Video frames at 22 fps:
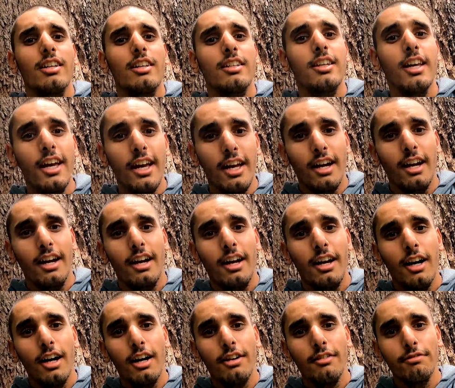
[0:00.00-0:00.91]
yeah.
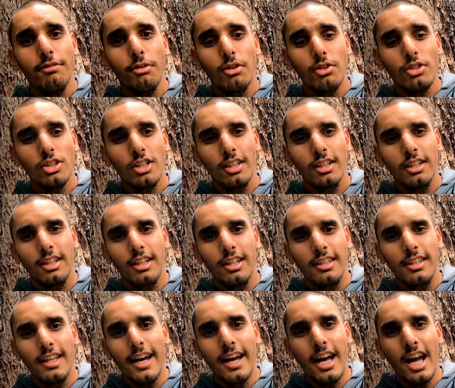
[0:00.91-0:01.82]

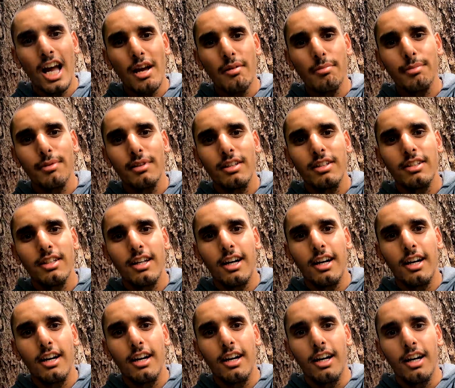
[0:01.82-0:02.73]
unfortunately that happened.
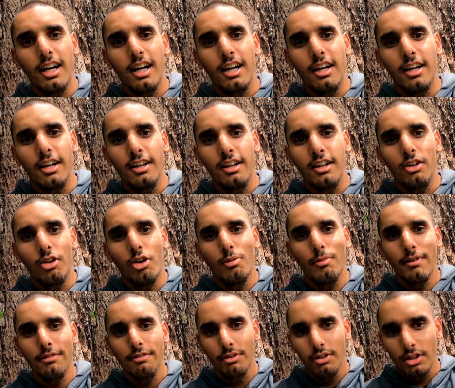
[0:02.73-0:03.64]
All
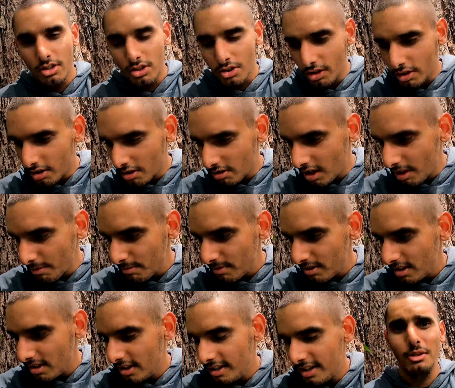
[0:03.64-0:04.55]
my footage got
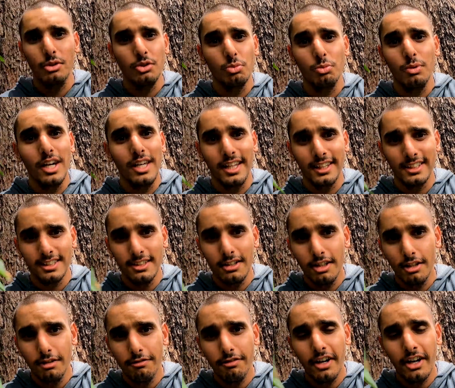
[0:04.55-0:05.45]
corrupted. It was weird, like some
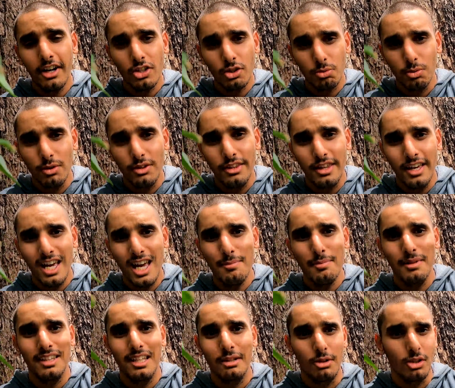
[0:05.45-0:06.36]
of the files were there
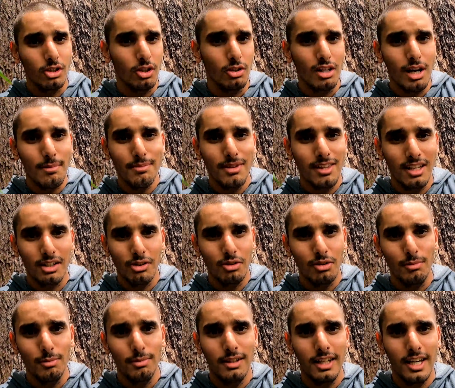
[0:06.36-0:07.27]
but they were corrupted, I
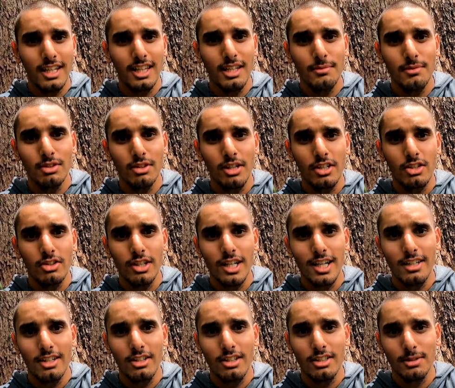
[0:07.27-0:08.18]
couldn't play them. So I
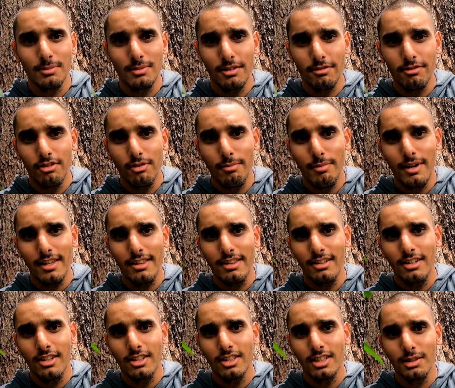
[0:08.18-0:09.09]
tried some different
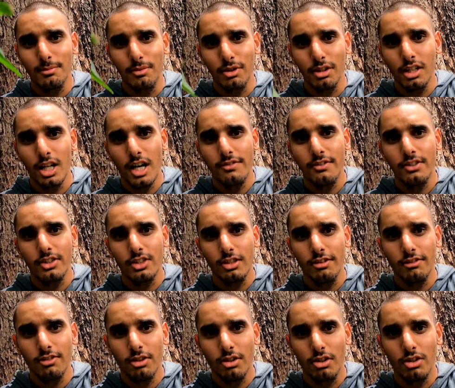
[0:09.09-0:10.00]
methods, some recovery
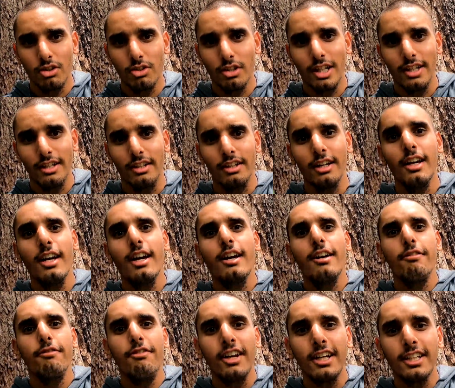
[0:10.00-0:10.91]
software to try to
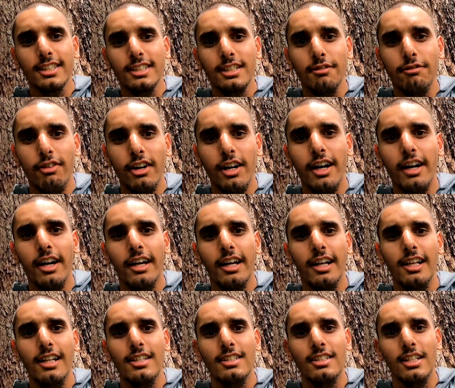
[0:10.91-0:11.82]
fix the
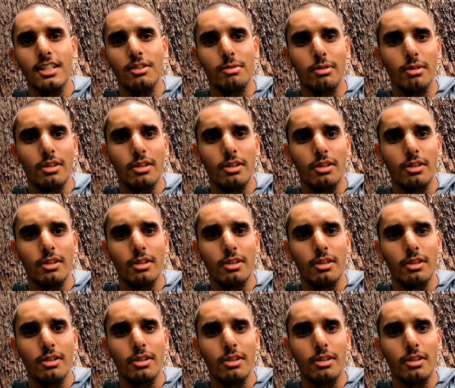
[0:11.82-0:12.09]
files and